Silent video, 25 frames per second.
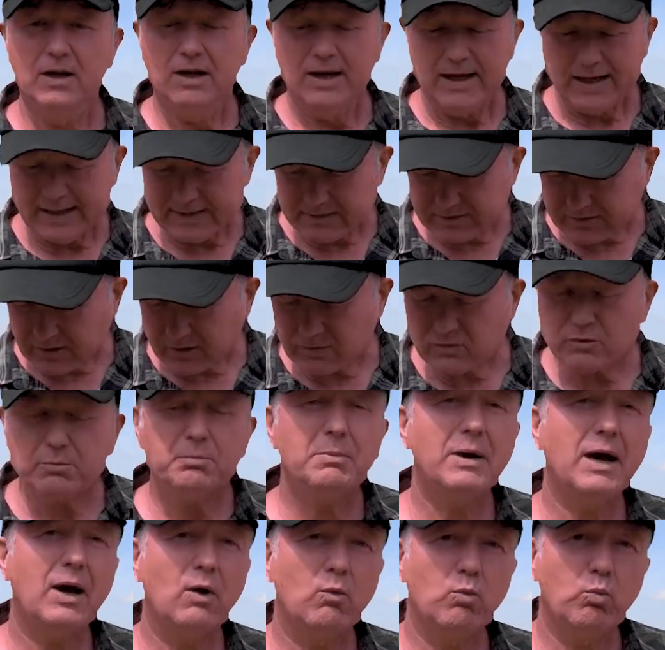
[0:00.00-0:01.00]
it doesn't
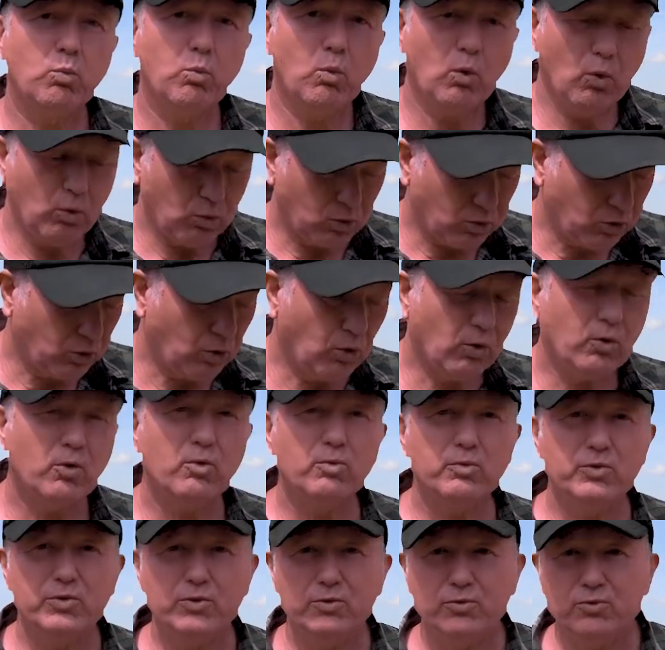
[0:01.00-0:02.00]
matter what
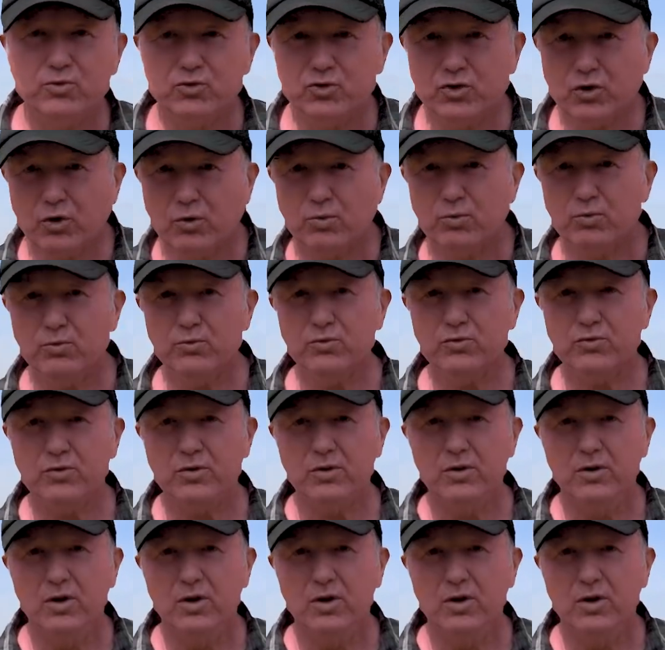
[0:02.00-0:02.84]
coil you choose,